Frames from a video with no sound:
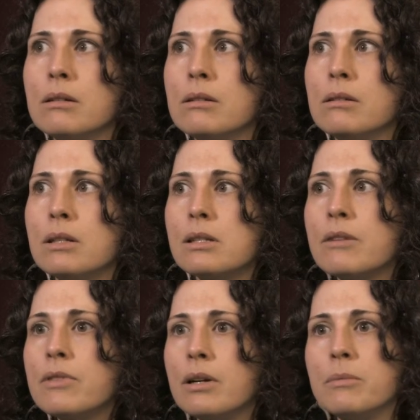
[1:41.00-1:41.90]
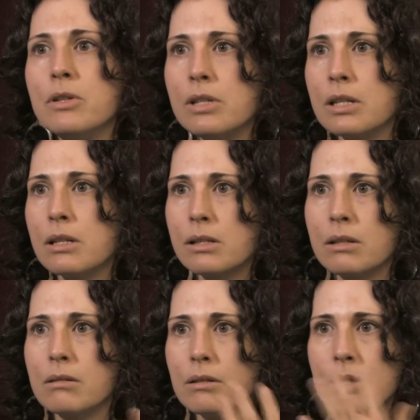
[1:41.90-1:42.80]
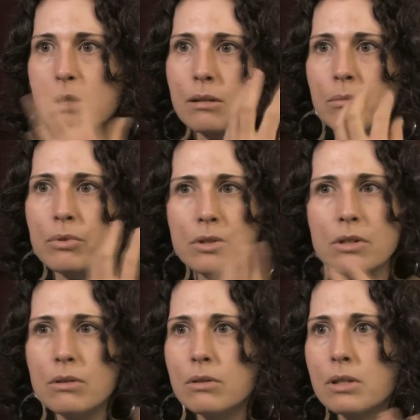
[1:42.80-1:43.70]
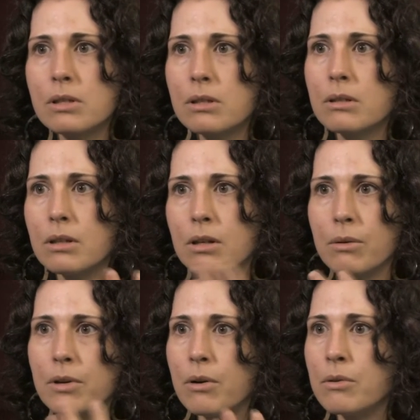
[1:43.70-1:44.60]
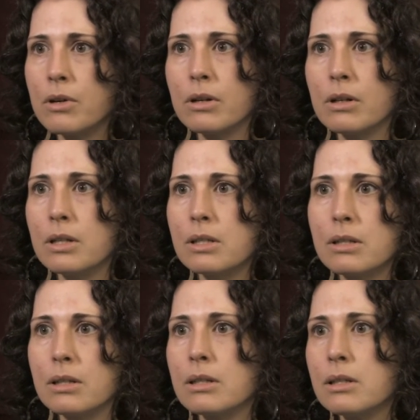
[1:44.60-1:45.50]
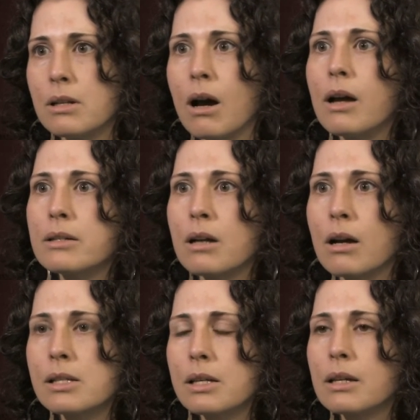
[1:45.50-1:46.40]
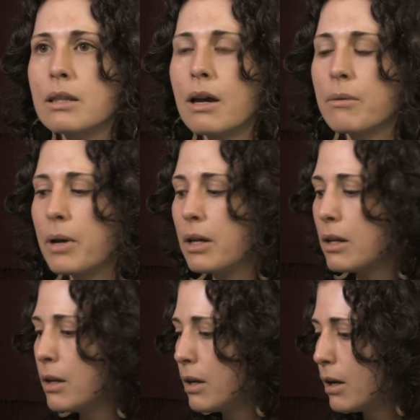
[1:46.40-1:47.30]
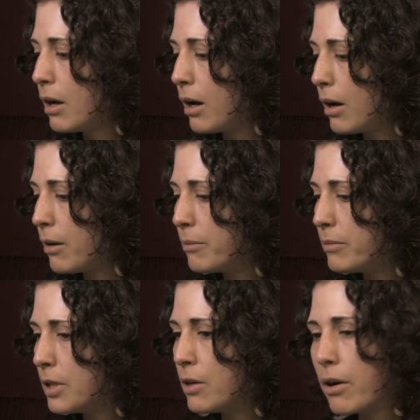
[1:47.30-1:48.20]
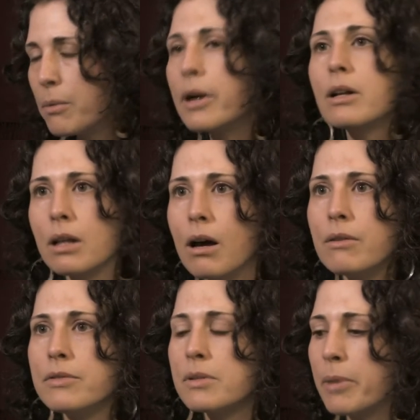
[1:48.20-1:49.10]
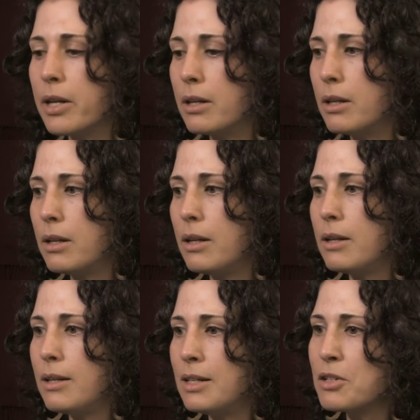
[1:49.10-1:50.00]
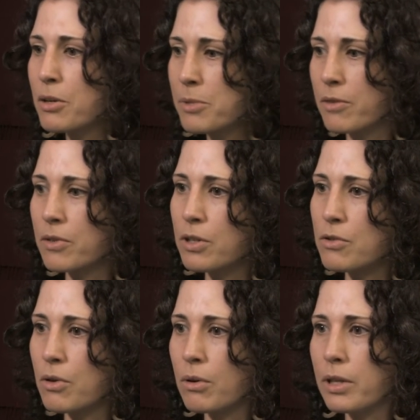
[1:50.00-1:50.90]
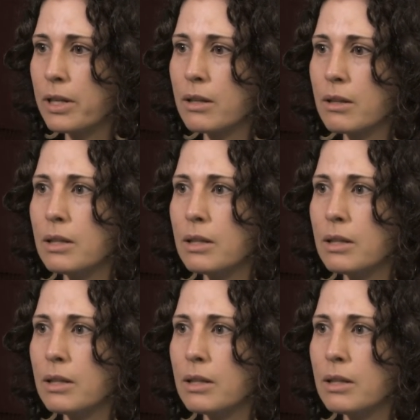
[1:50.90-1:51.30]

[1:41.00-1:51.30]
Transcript: the stuff that I'm using doesn't produce, you know, an odor. It's not toxic in that way. You know, I wear gloves, but in terms of controlling